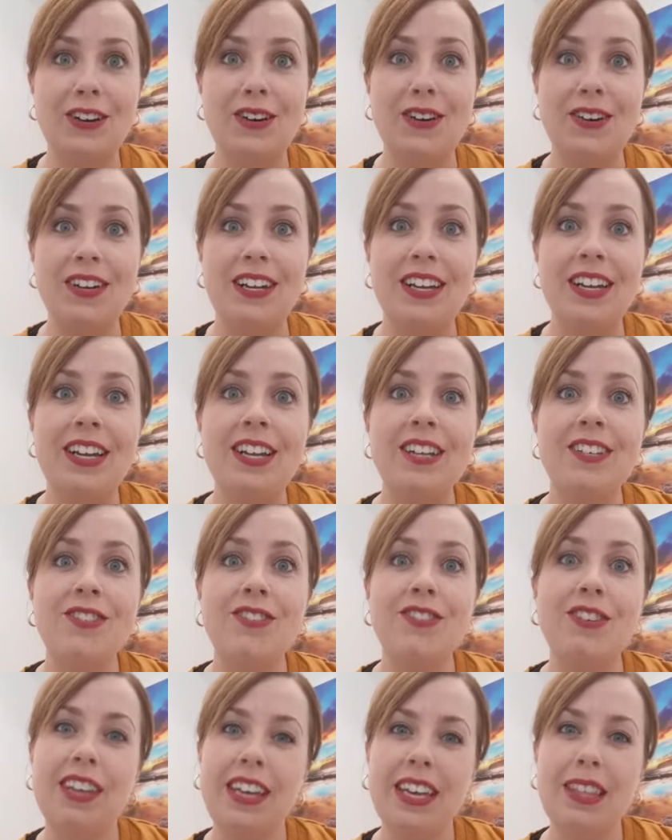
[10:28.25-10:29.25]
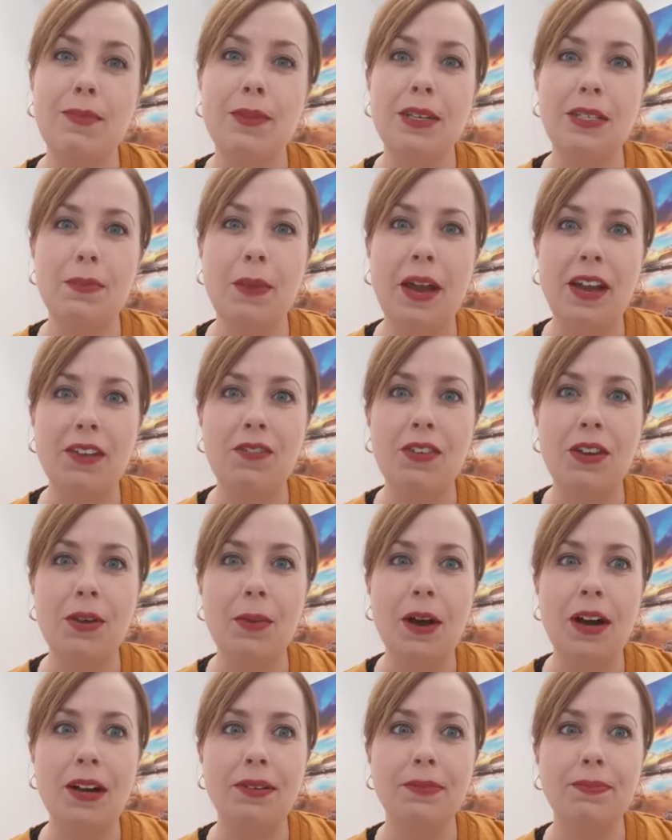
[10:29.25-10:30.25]
on so you get the best bang for your
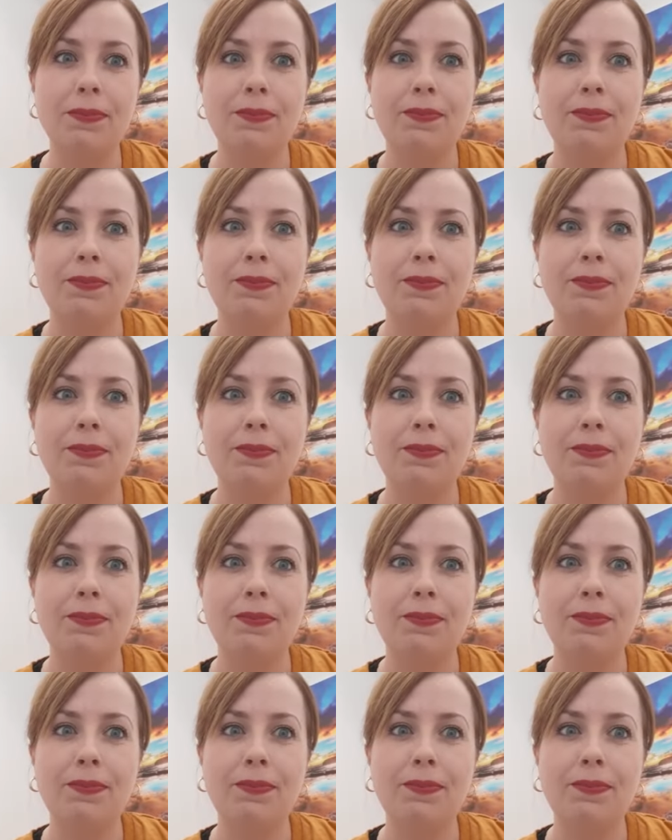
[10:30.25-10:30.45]
buck.